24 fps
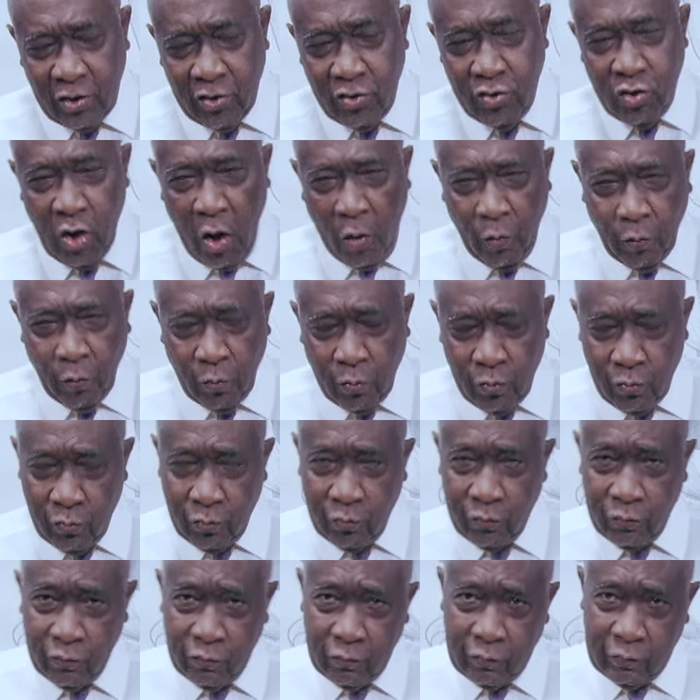No.
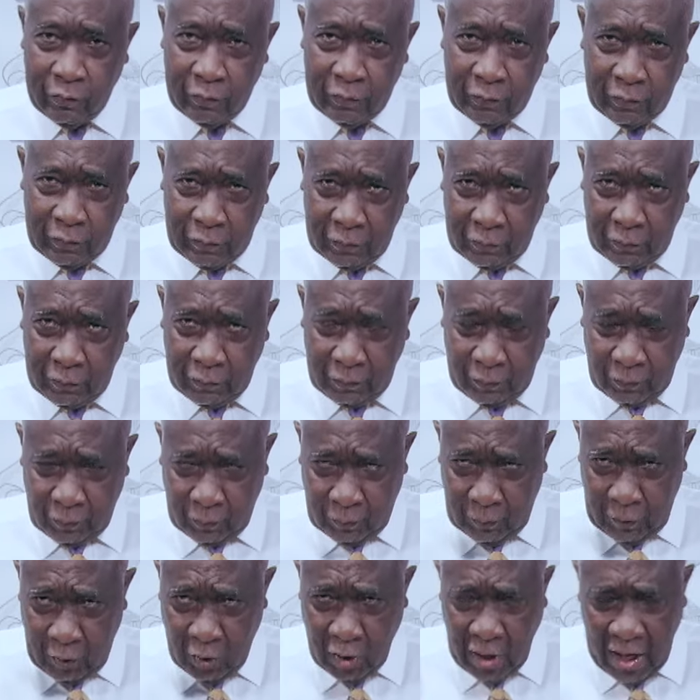
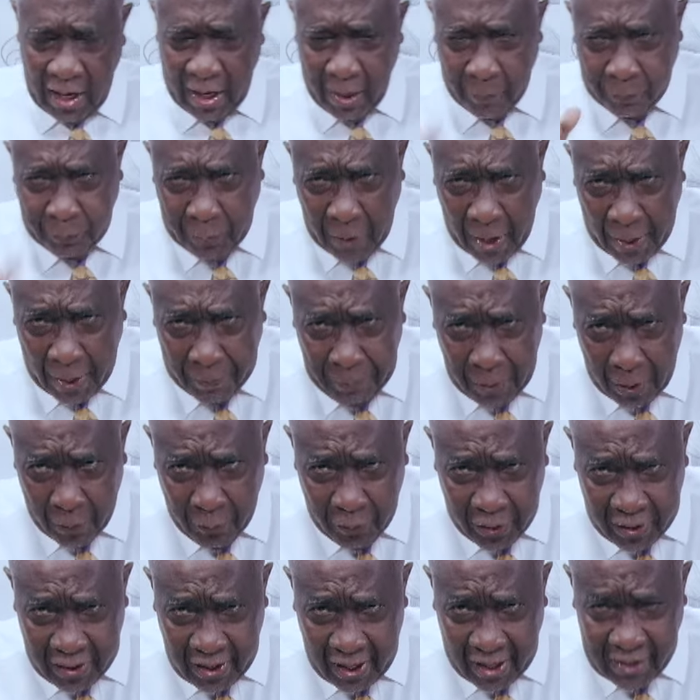You got a problem
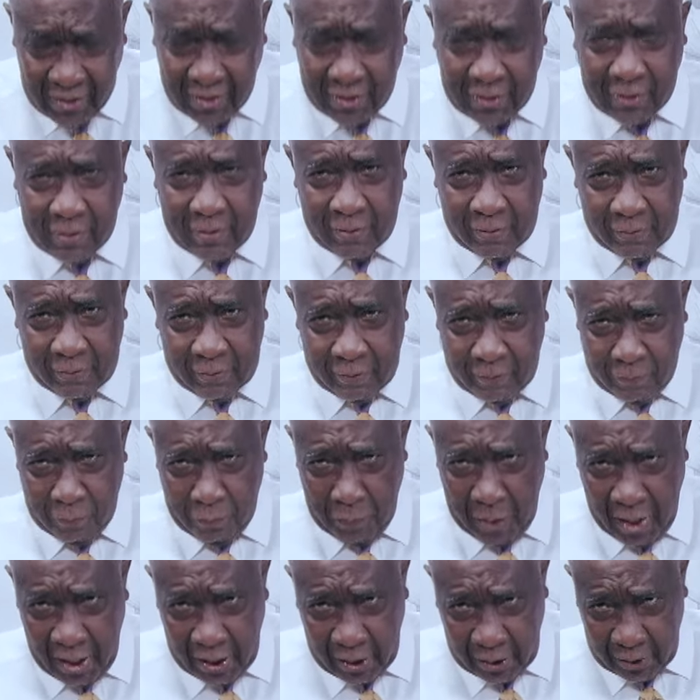with this?
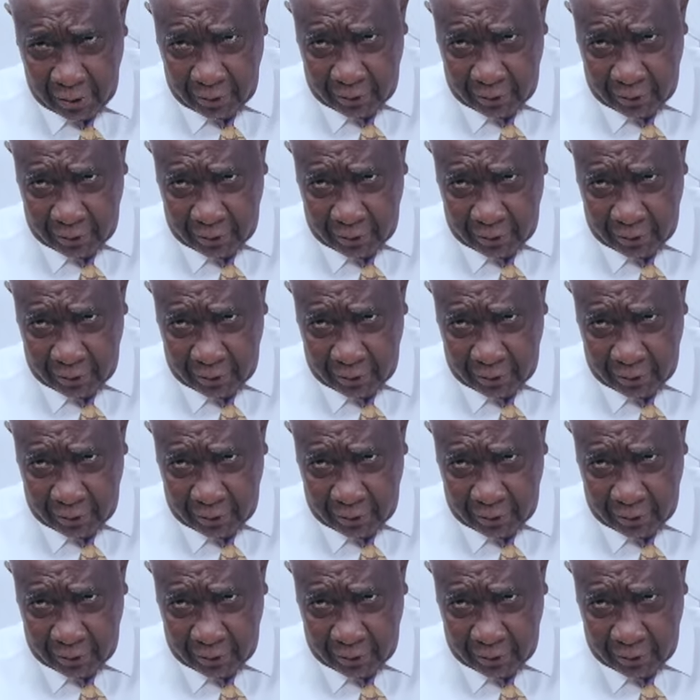Me.